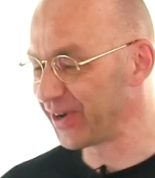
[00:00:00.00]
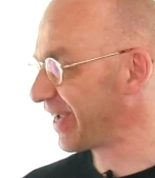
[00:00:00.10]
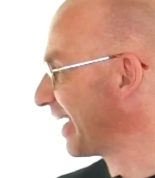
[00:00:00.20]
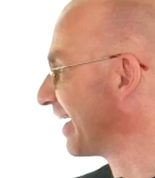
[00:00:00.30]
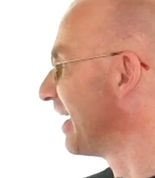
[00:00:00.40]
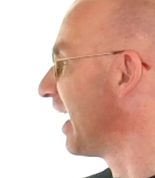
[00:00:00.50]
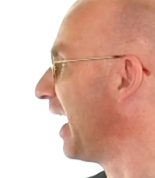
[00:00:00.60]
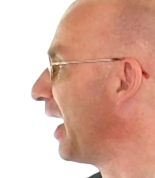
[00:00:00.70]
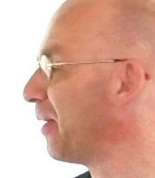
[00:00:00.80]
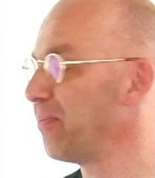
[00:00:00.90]
okay,
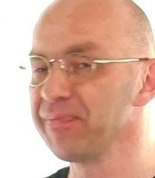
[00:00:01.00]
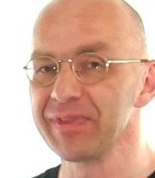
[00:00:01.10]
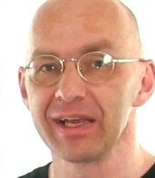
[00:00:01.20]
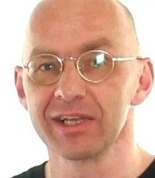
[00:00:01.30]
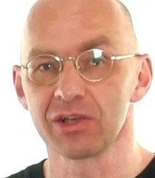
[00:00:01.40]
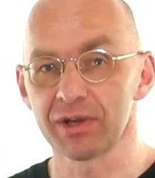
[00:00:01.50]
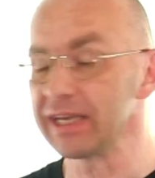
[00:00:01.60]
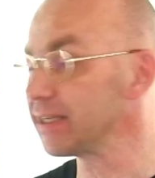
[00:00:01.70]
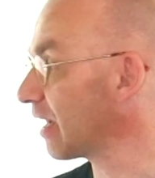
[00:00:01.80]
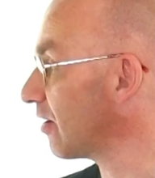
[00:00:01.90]
um, so
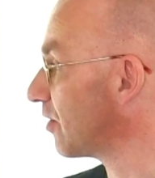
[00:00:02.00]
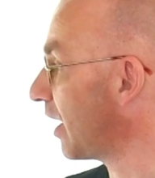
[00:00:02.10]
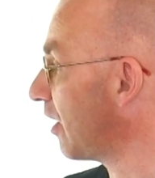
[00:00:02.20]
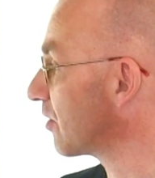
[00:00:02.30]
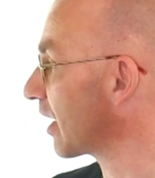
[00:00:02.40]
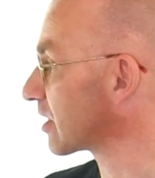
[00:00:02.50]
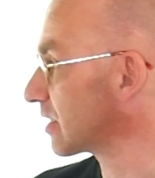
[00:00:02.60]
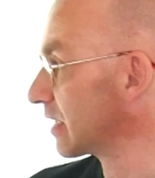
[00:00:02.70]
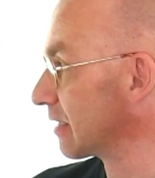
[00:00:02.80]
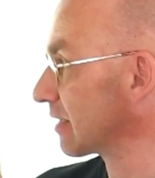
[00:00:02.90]
here's how, how you
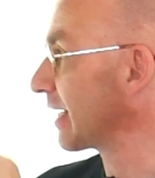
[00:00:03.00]
actually